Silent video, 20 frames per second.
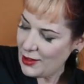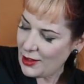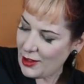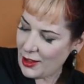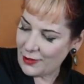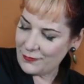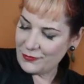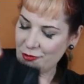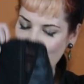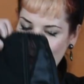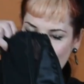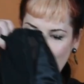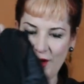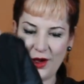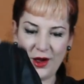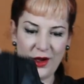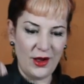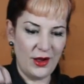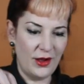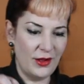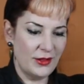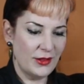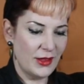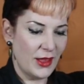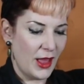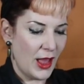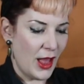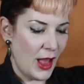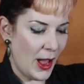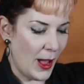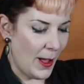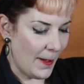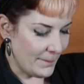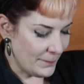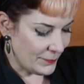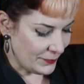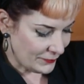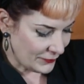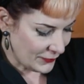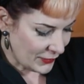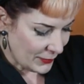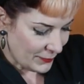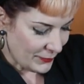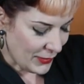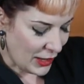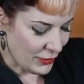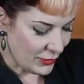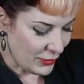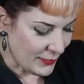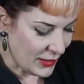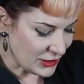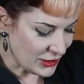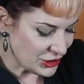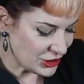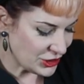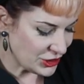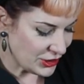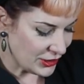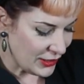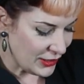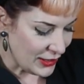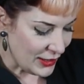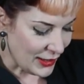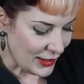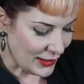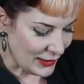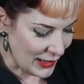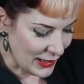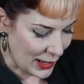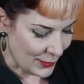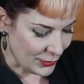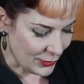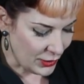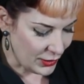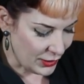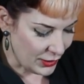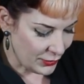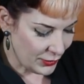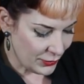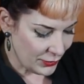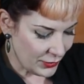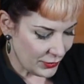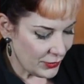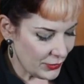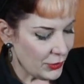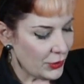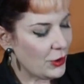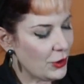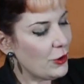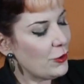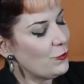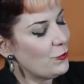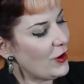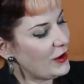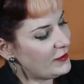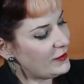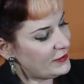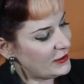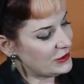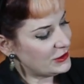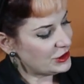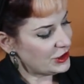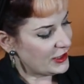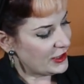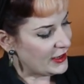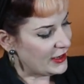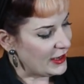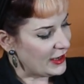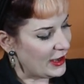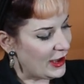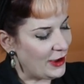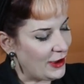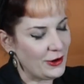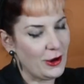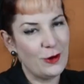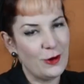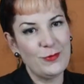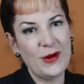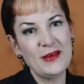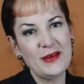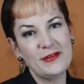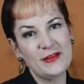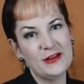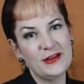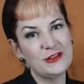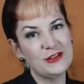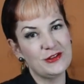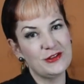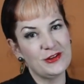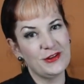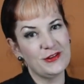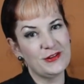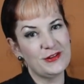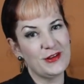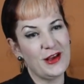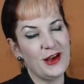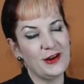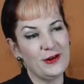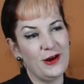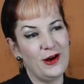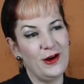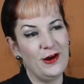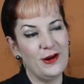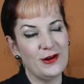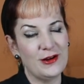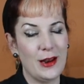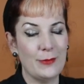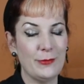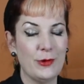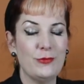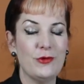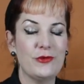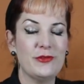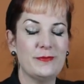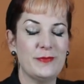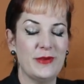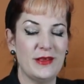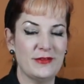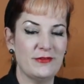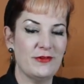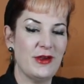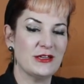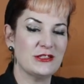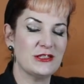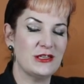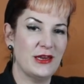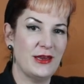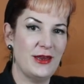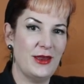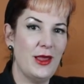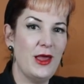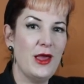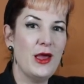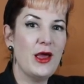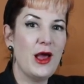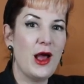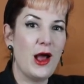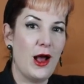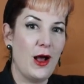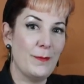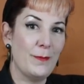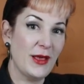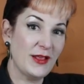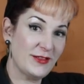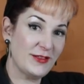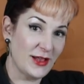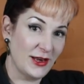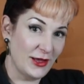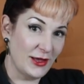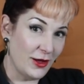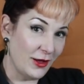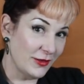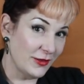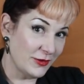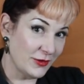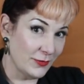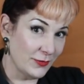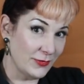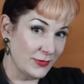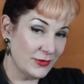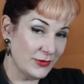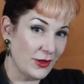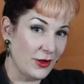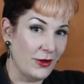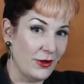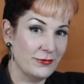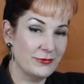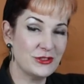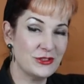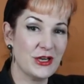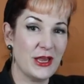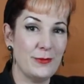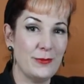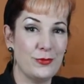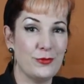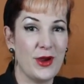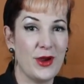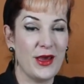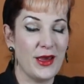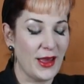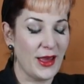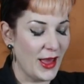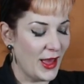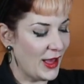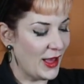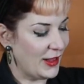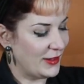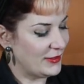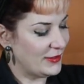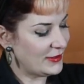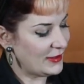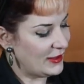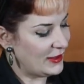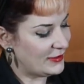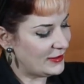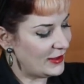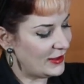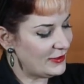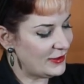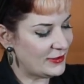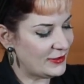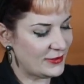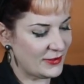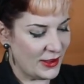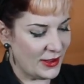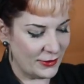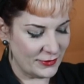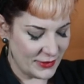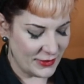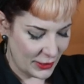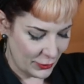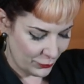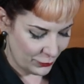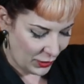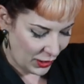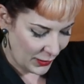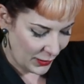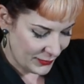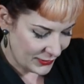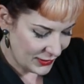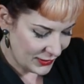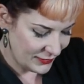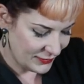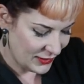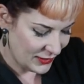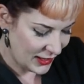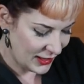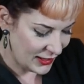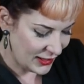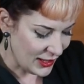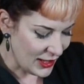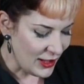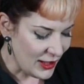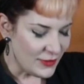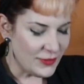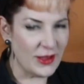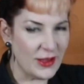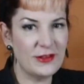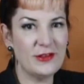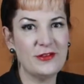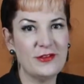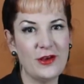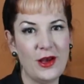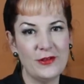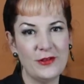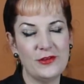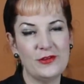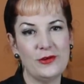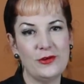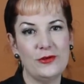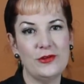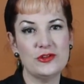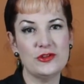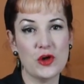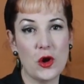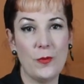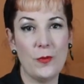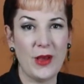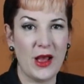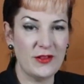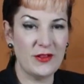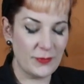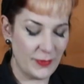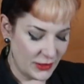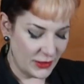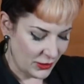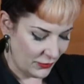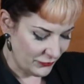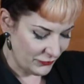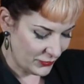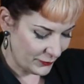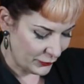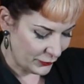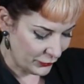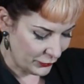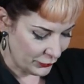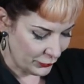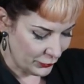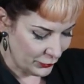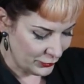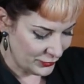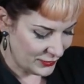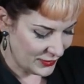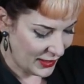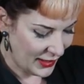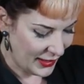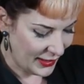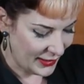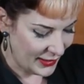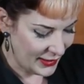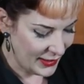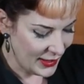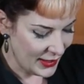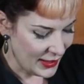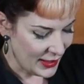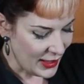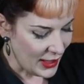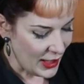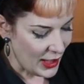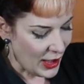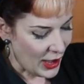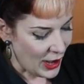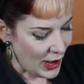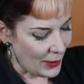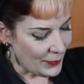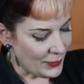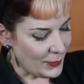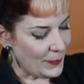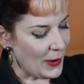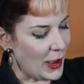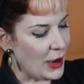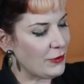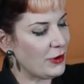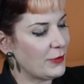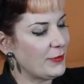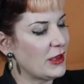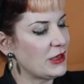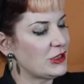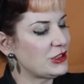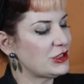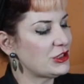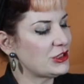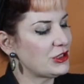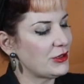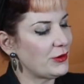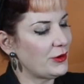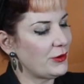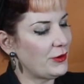I've got our powermesh glamour waist cincher here, and our waist cinchers and our glamour waspies are actually our best-selling items of shapewear, and it's easy to tell why, because they're designed to do the job and to be comfortable all day. The powermesh